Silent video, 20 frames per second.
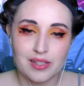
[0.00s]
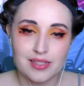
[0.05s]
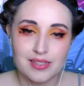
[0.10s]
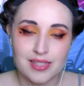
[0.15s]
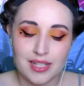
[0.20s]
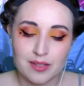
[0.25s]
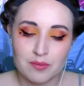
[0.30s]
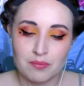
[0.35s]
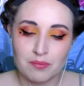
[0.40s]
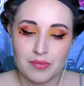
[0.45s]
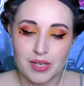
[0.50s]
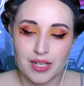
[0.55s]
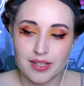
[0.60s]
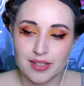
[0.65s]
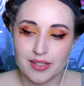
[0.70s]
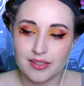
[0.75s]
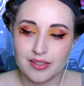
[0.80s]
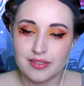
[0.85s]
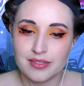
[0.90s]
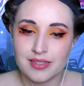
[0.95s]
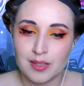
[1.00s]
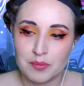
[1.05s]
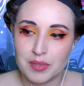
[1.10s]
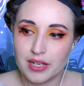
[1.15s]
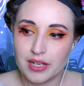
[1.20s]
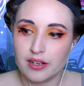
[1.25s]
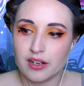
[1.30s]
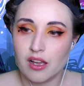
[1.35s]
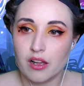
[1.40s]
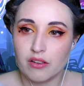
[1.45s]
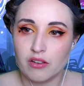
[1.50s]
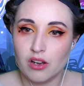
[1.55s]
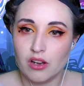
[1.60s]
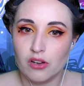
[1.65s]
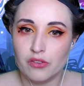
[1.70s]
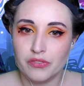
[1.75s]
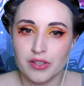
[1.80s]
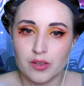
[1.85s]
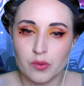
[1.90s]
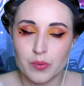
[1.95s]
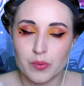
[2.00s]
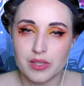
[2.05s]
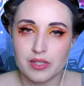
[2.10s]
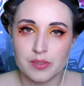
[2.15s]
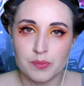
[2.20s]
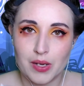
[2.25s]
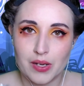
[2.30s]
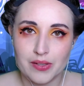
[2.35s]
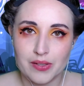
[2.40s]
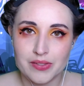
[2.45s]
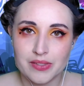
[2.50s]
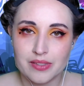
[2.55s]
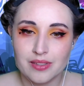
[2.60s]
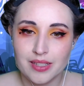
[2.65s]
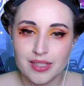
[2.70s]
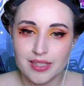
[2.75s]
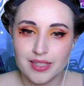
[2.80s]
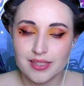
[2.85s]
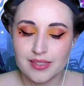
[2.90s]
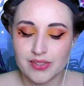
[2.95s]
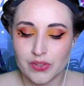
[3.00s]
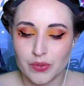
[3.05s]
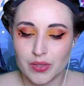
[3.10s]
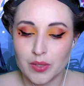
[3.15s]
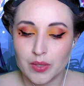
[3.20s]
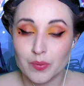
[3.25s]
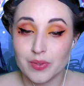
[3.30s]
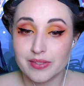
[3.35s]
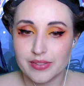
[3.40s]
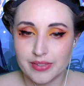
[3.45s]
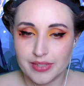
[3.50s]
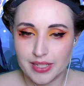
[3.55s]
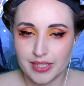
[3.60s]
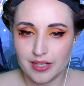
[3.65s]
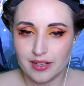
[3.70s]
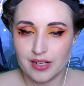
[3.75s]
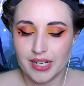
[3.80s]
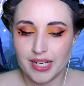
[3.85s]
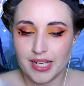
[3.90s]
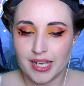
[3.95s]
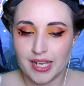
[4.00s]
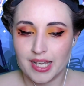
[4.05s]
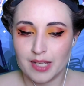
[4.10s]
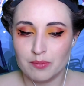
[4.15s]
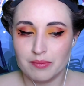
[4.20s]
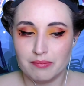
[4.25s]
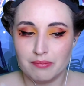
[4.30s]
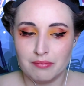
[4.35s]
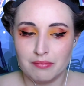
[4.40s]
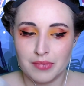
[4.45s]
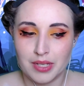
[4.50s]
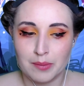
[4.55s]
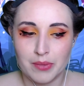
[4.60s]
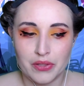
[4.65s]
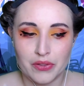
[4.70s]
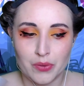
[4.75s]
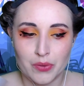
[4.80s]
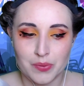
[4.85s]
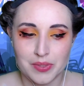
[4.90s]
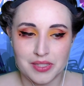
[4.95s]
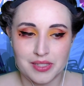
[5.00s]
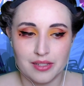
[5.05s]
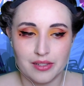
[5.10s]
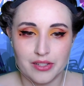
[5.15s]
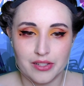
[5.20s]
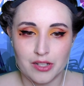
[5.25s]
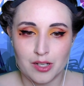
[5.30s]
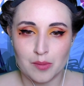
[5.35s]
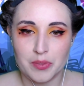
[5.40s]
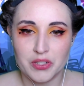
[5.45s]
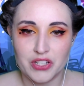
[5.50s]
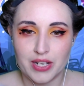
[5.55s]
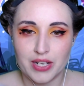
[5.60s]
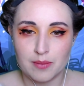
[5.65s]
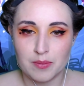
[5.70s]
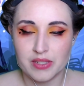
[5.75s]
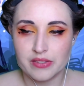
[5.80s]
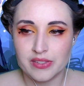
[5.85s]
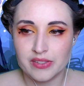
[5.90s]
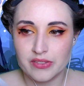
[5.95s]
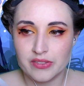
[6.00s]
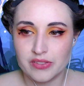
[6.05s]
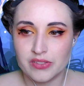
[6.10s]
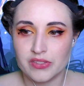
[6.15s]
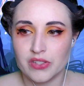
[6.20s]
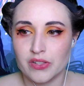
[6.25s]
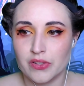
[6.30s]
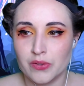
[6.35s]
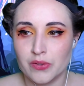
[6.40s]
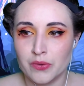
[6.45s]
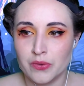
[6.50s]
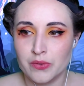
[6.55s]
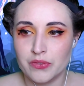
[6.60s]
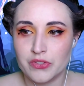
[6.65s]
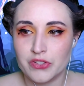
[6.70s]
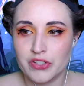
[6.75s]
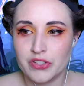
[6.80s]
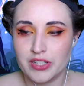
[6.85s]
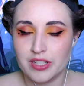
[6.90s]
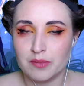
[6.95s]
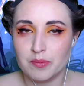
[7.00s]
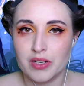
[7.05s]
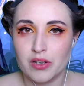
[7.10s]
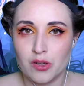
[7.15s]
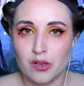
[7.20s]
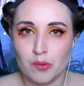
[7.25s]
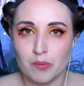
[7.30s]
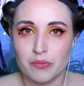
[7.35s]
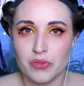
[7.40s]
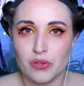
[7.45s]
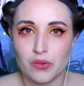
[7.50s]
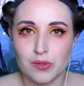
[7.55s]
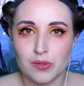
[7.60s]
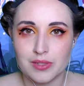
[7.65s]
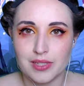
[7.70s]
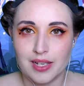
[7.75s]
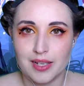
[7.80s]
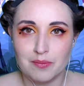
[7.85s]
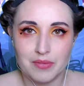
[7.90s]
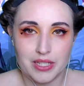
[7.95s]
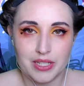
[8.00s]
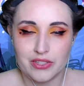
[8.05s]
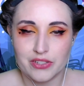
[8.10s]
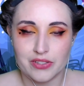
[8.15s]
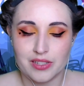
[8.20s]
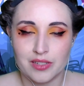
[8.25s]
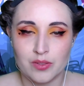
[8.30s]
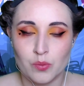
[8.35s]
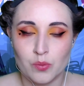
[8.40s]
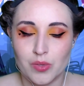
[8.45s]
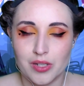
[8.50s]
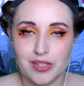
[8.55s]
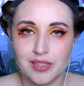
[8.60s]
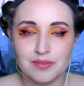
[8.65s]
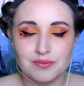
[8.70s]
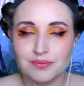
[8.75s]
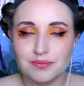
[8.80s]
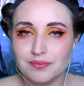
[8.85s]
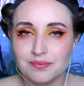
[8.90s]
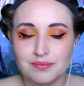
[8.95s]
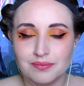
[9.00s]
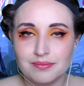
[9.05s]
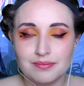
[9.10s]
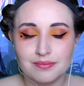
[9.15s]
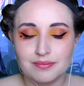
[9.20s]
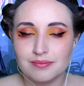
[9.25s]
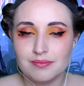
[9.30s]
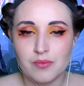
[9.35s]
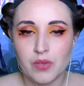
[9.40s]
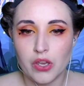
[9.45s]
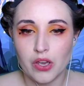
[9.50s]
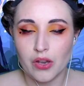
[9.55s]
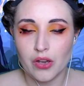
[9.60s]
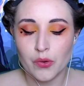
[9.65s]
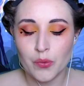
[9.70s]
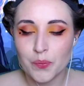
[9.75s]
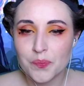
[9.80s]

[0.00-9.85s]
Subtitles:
that my stepdad had gone golfing with his boss, so he wasn't there, and my mother was still in her pajamas, so she had been home the whole time and just didn't want to go.